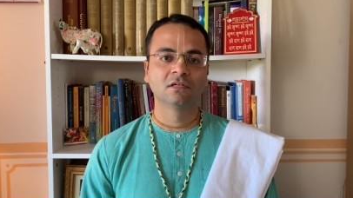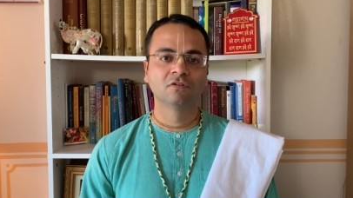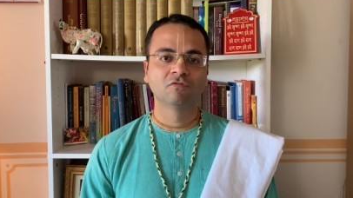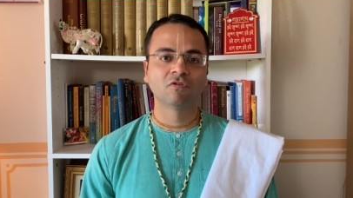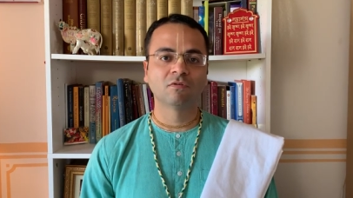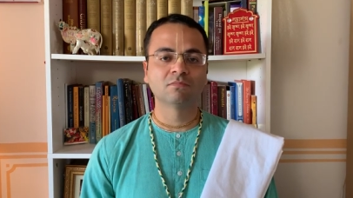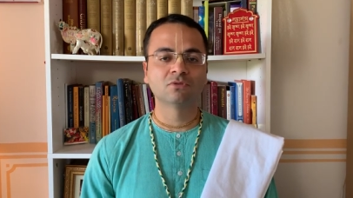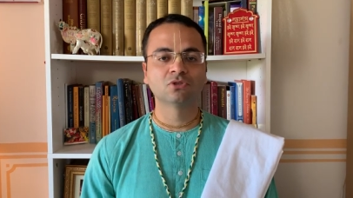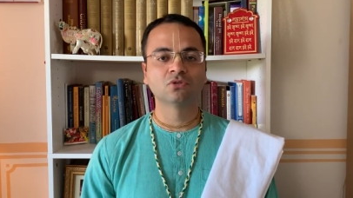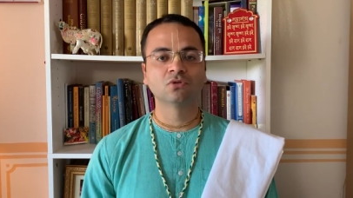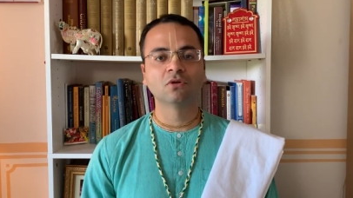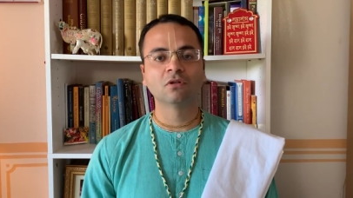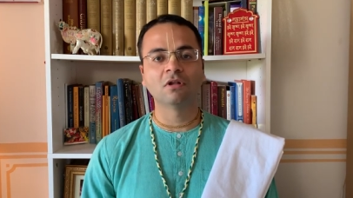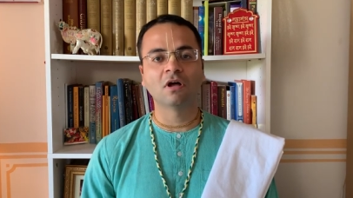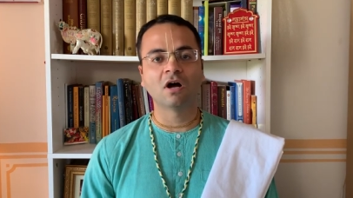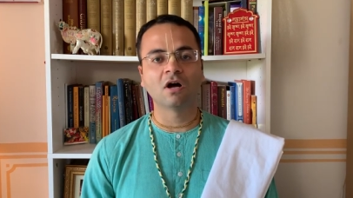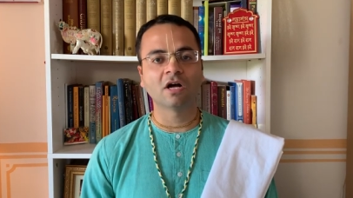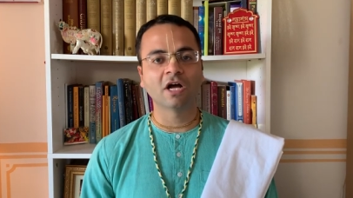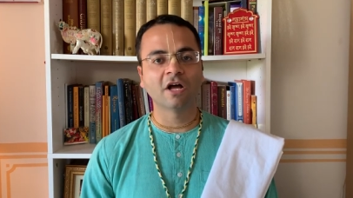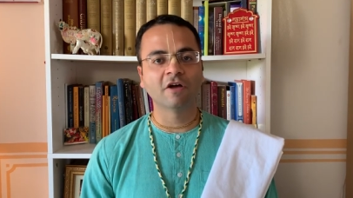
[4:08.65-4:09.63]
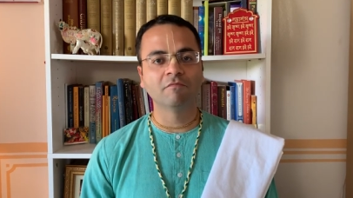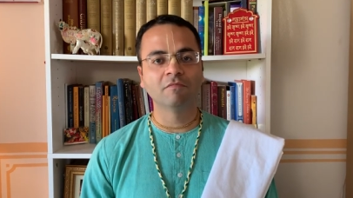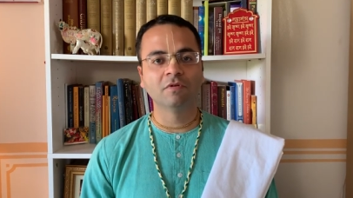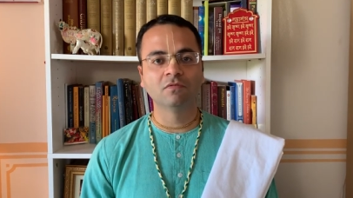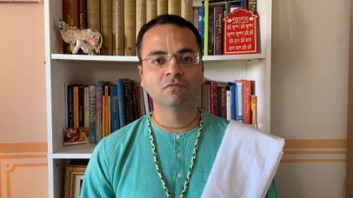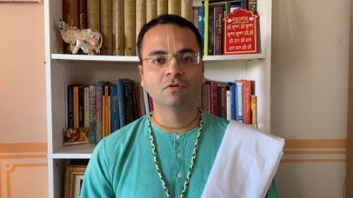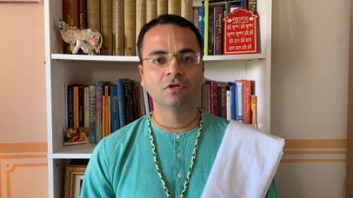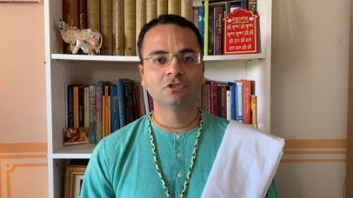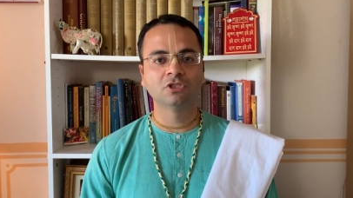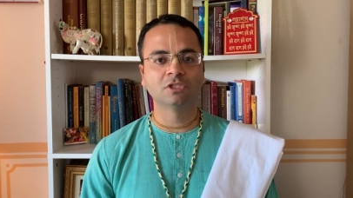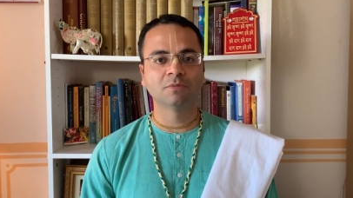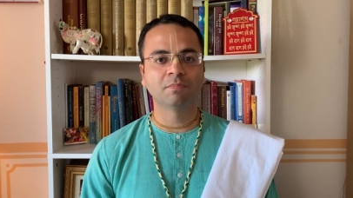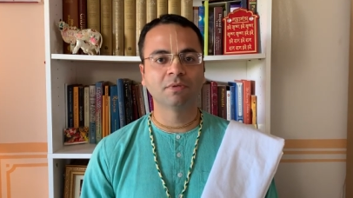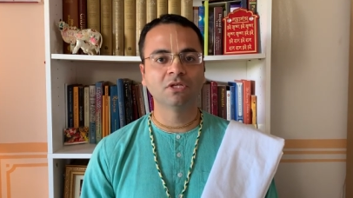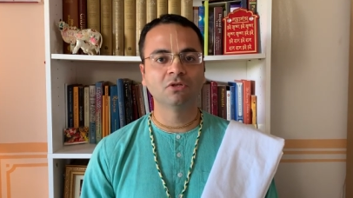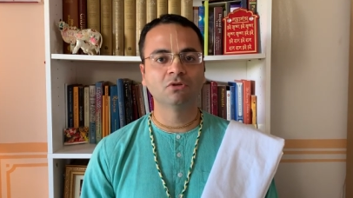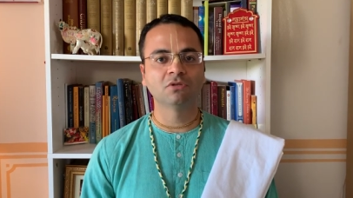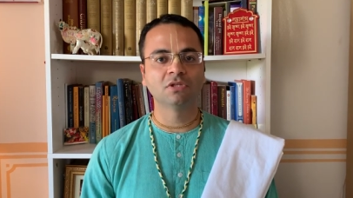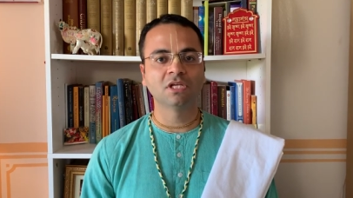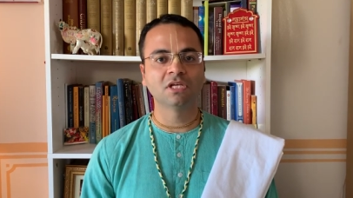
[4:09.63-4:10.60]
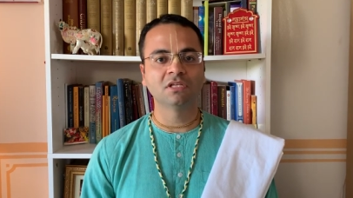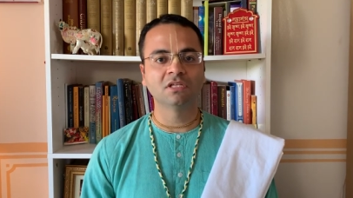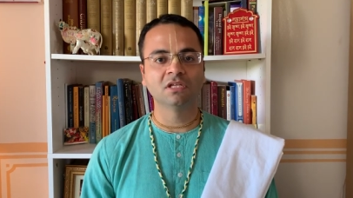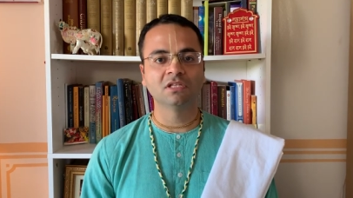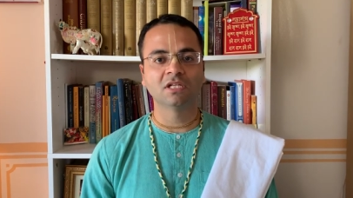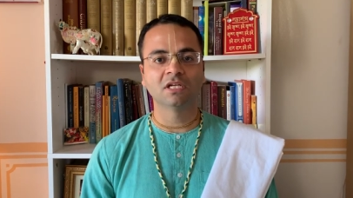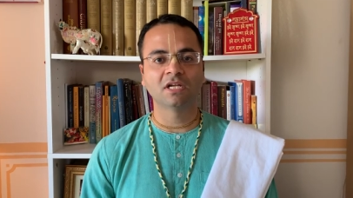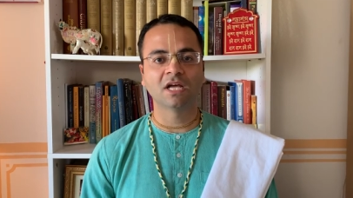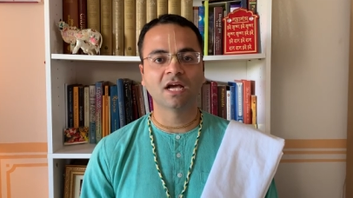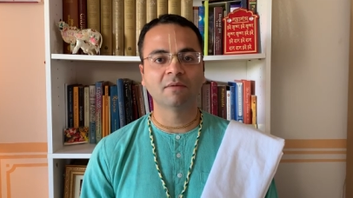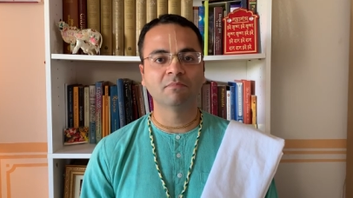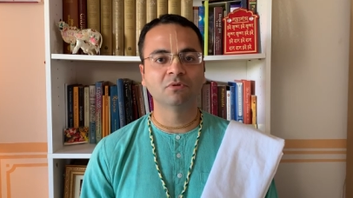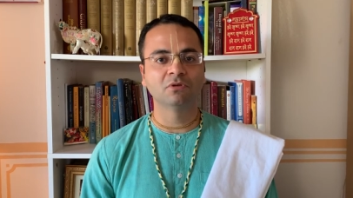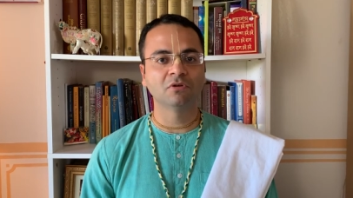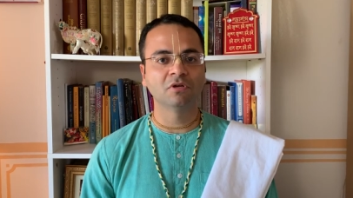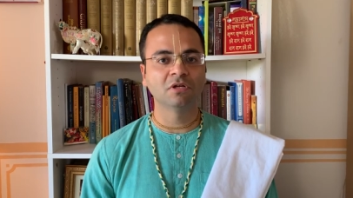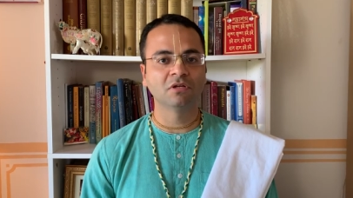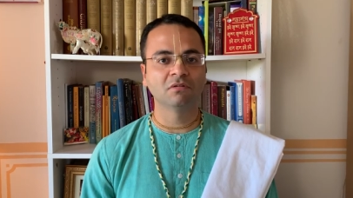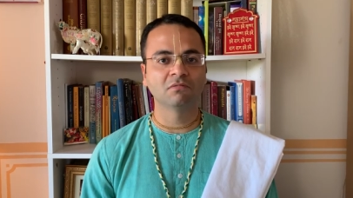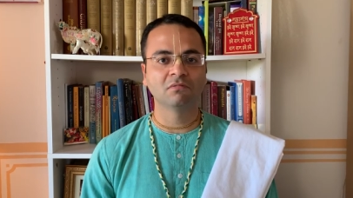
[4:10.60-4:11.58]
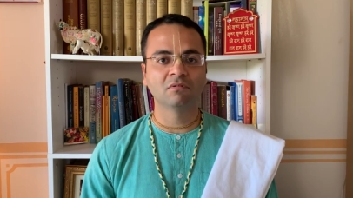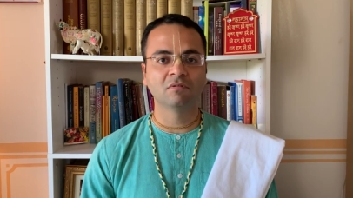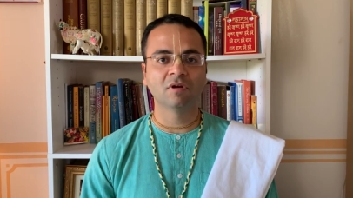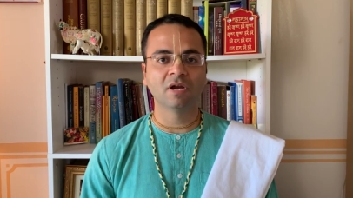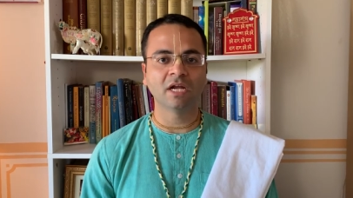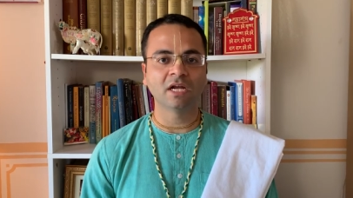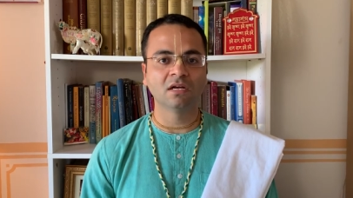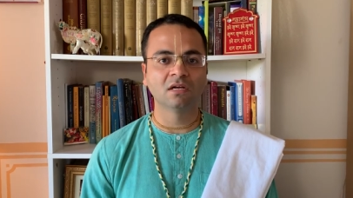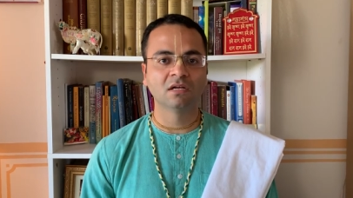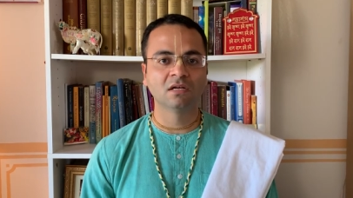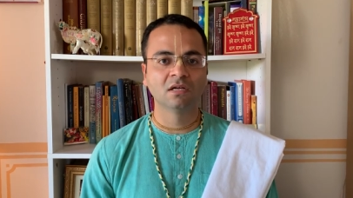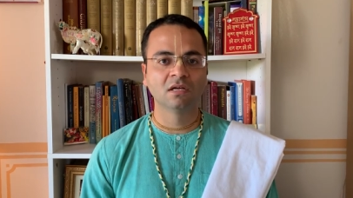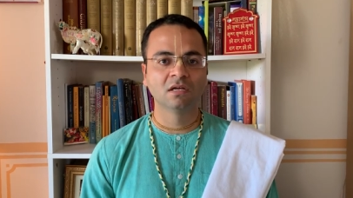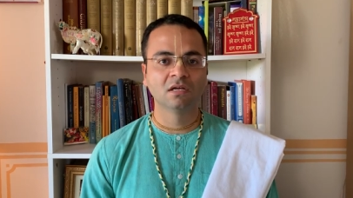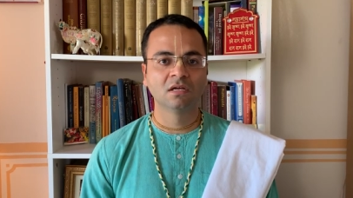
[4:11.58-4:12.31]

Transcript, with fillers: From so long I have been worshipping you thinking that I am doing great.